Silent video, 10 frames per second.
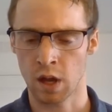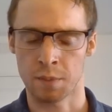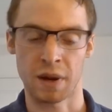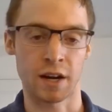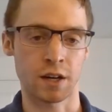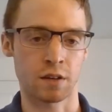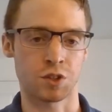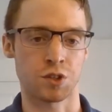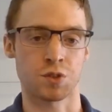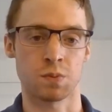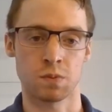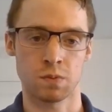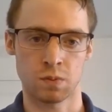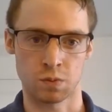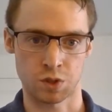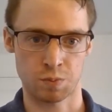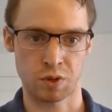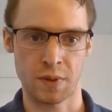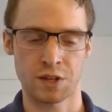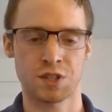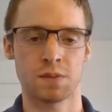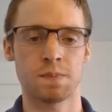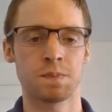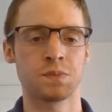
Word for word: My area of interest was pre-medicine,